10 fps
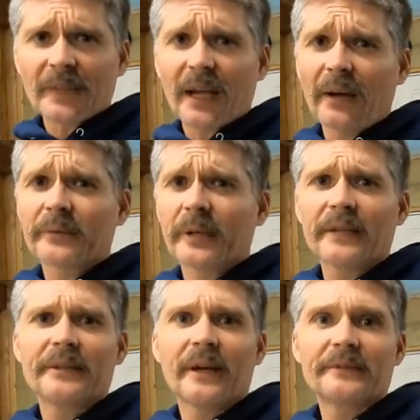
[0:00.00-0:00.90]
After
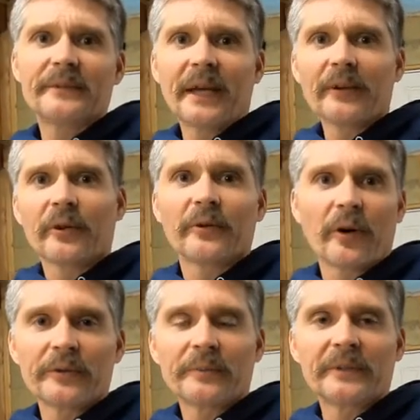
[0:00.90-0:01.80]
that, you have to download
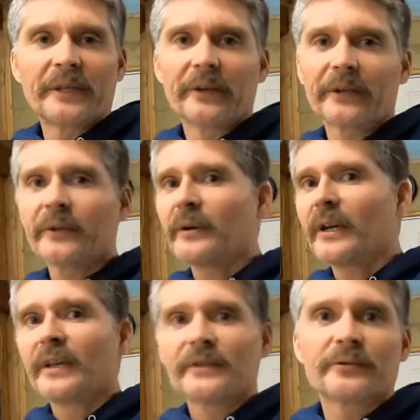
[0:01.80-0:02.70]
all your material,
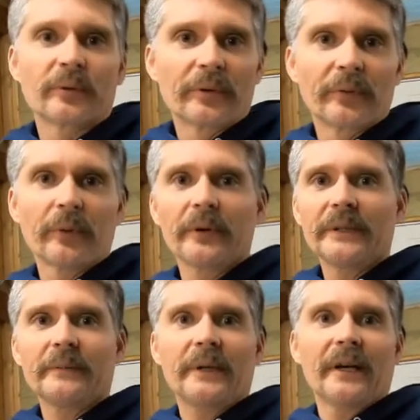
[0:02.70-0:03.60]
sort through it,